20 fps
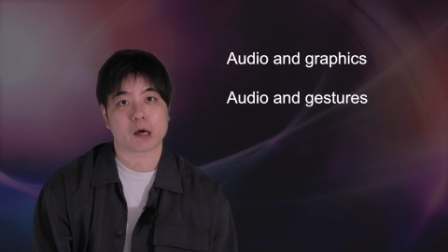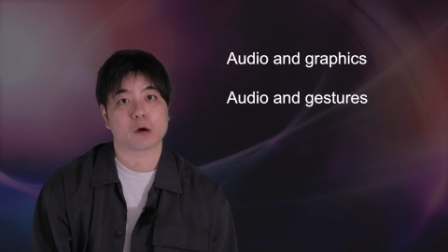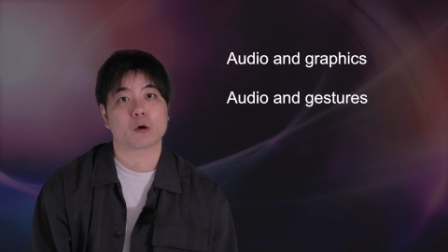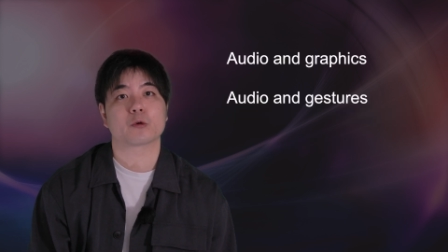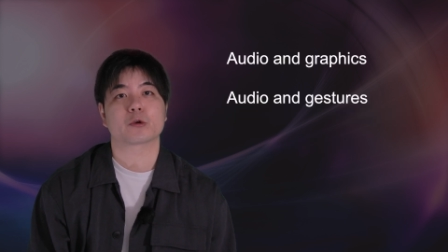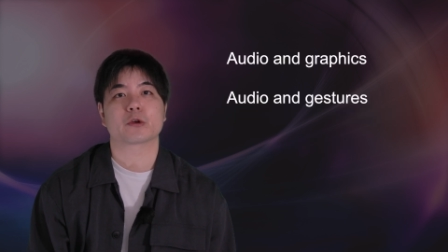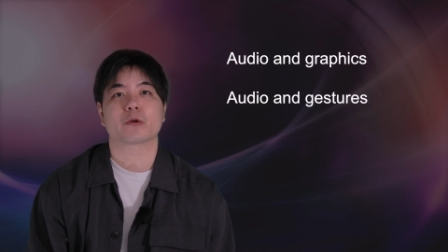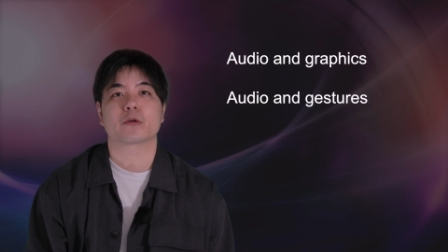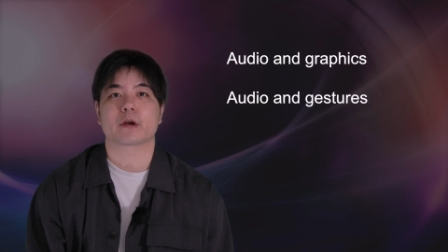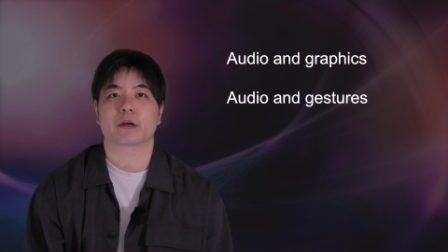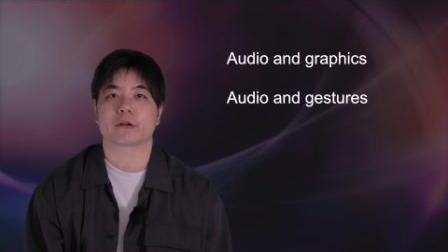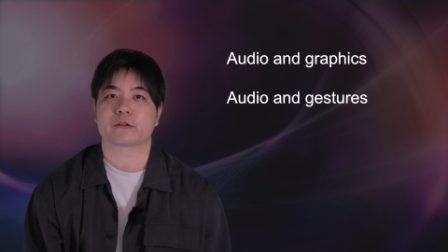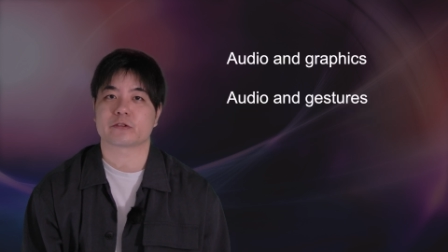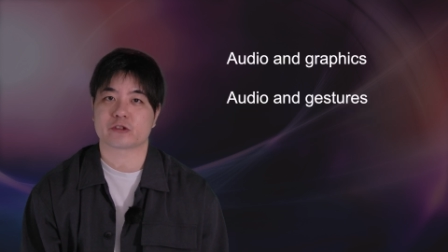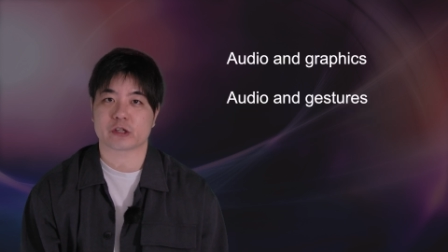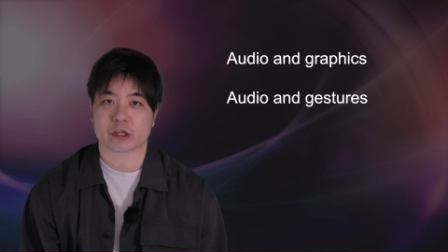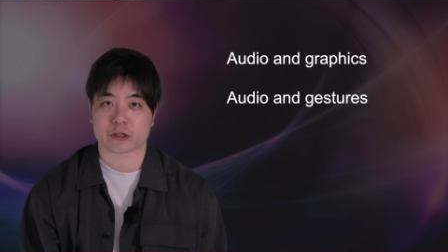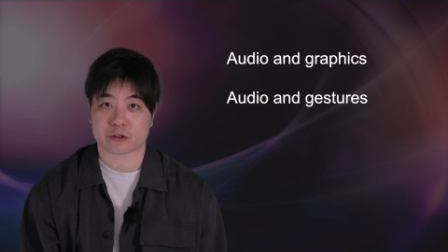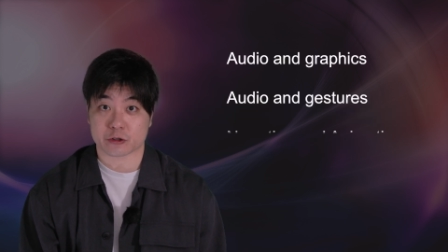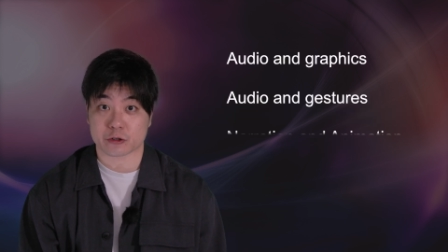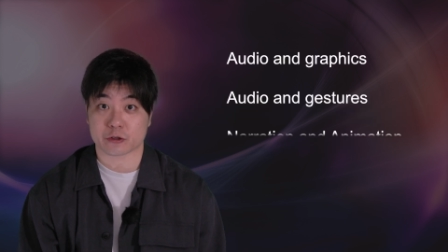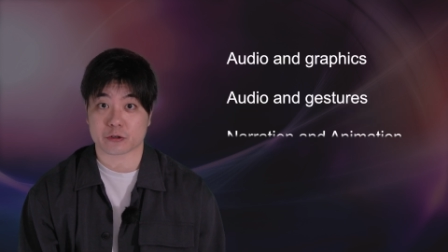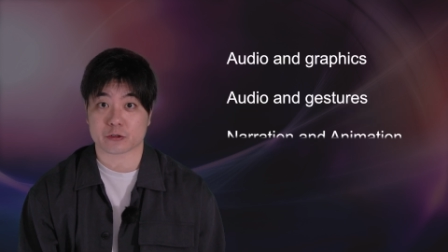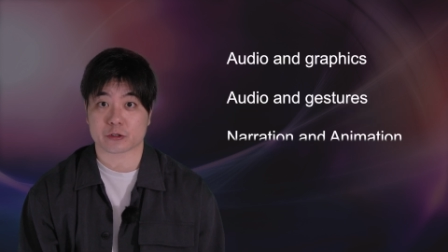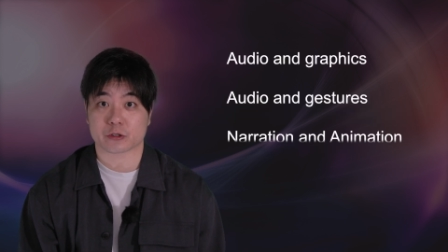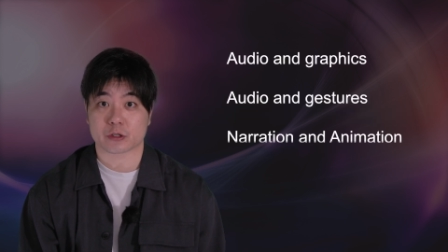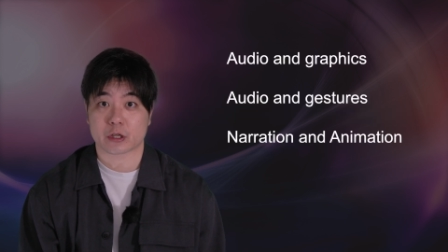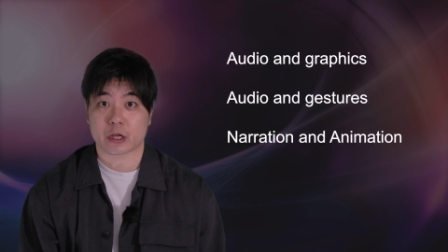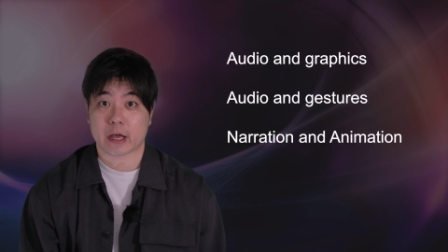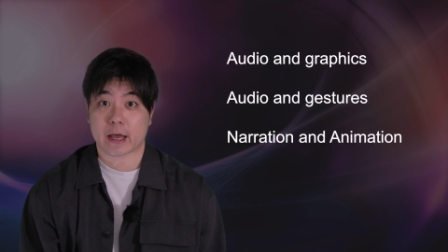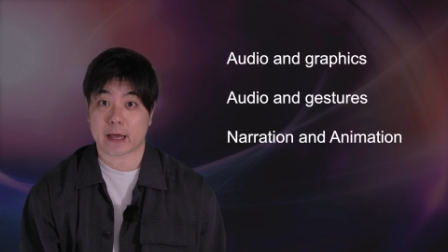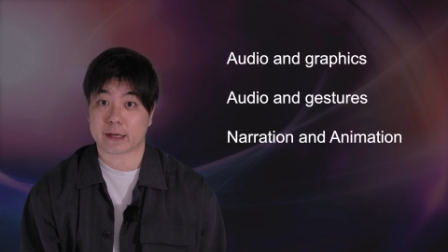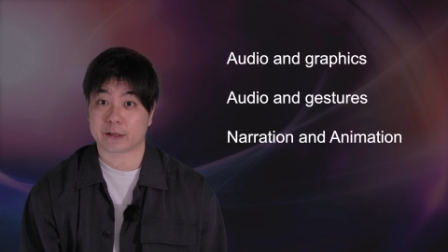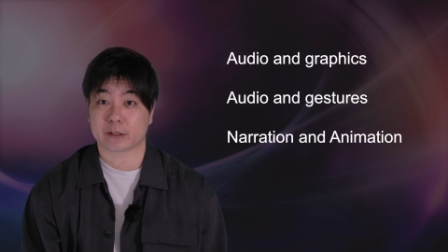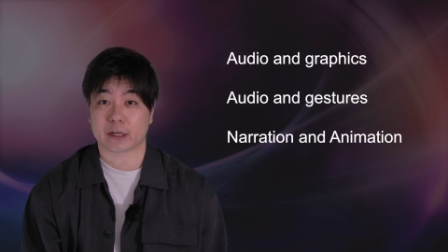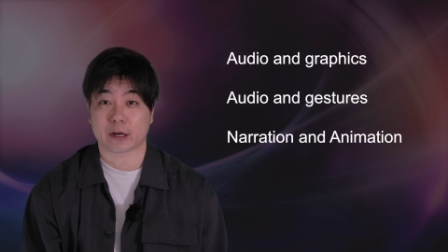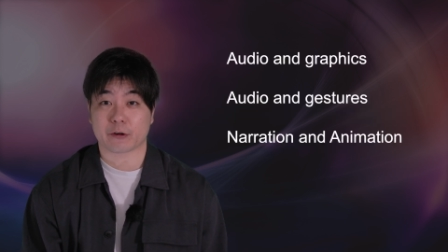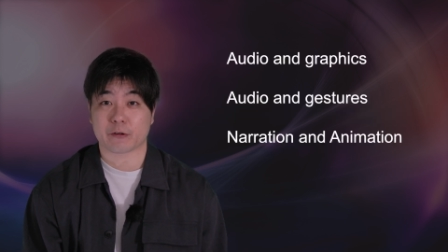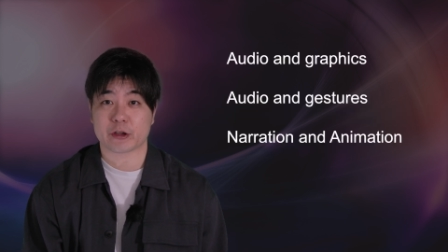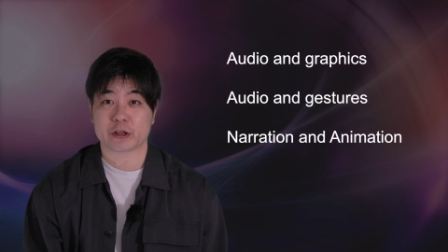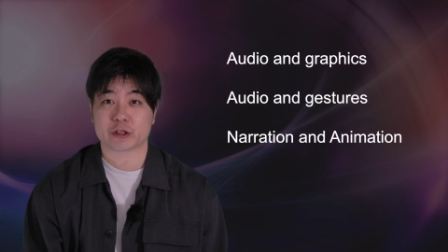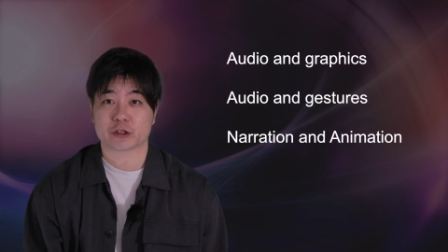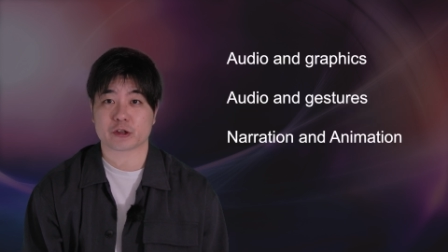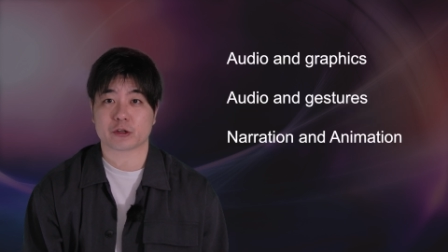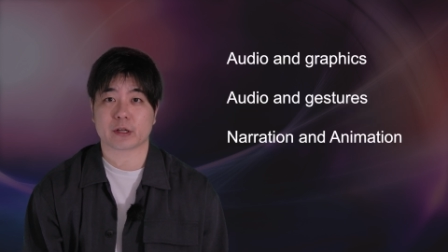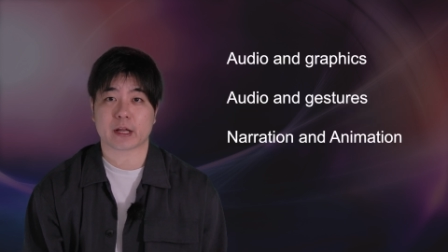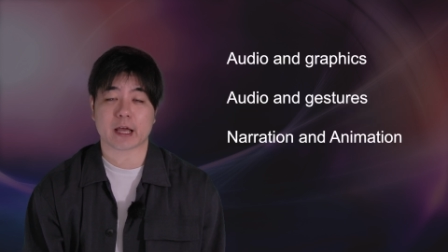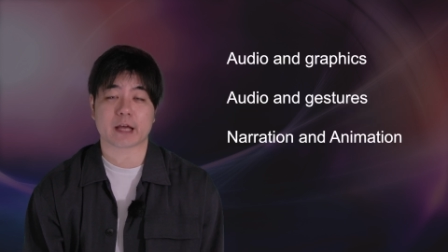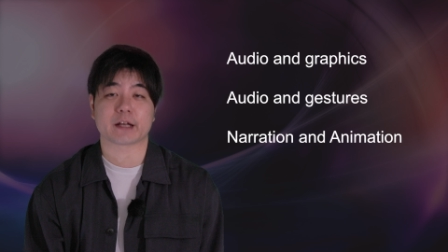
audio and gestures, and narration